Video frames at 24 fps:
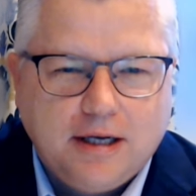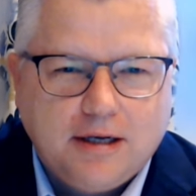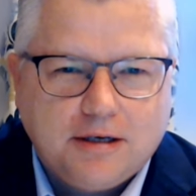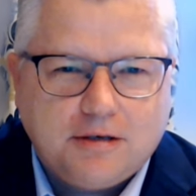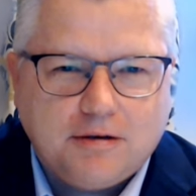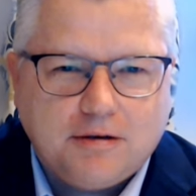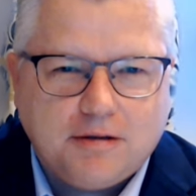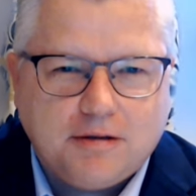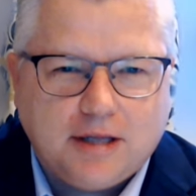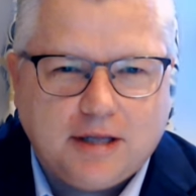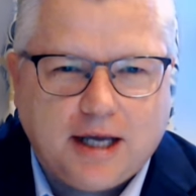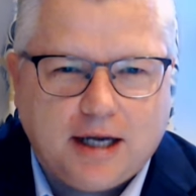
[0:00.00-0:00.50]

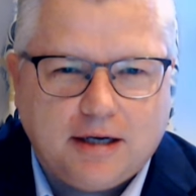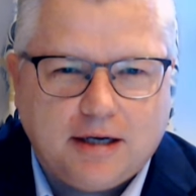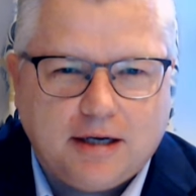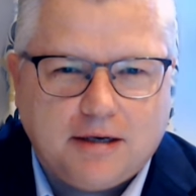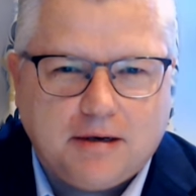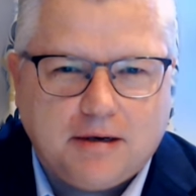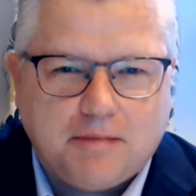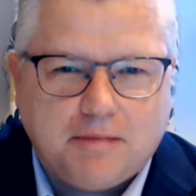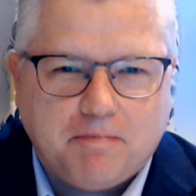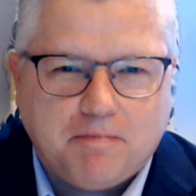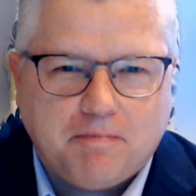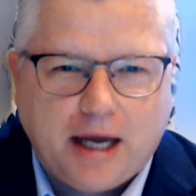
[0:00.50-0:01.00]
to
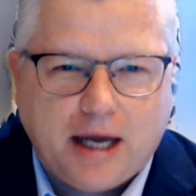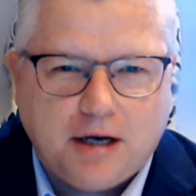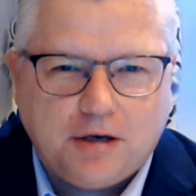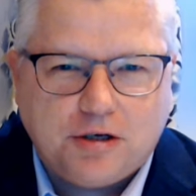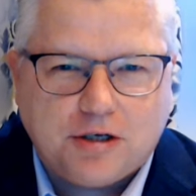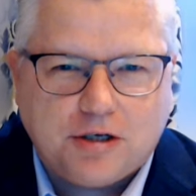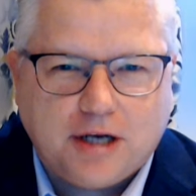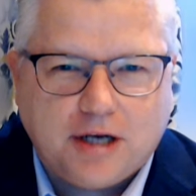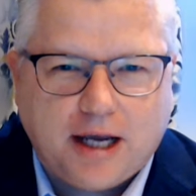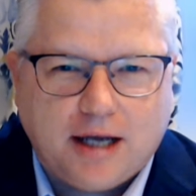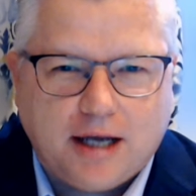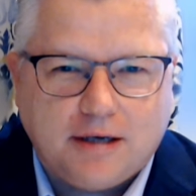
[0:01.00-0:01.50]
then
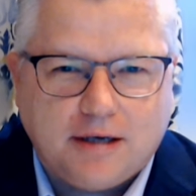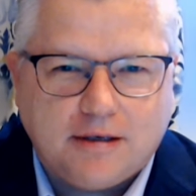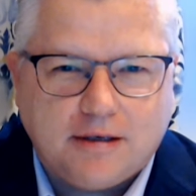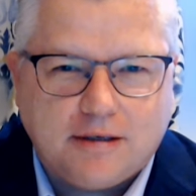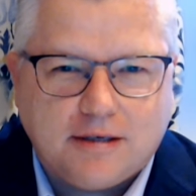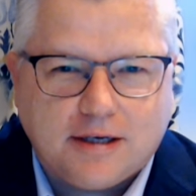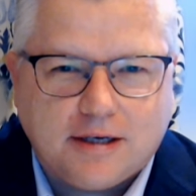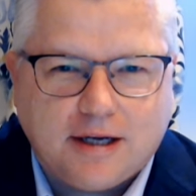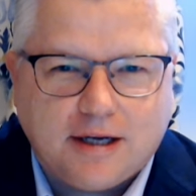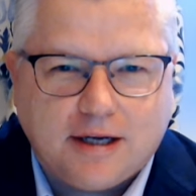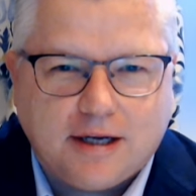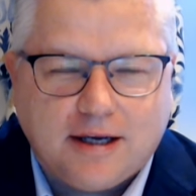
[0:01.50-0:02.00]
manage
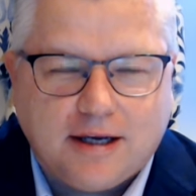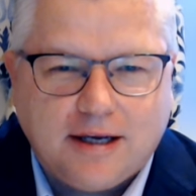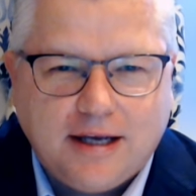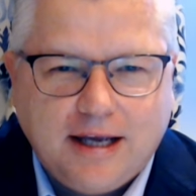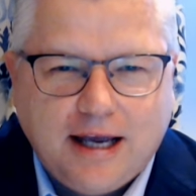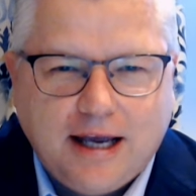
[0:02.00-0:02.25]
and uh,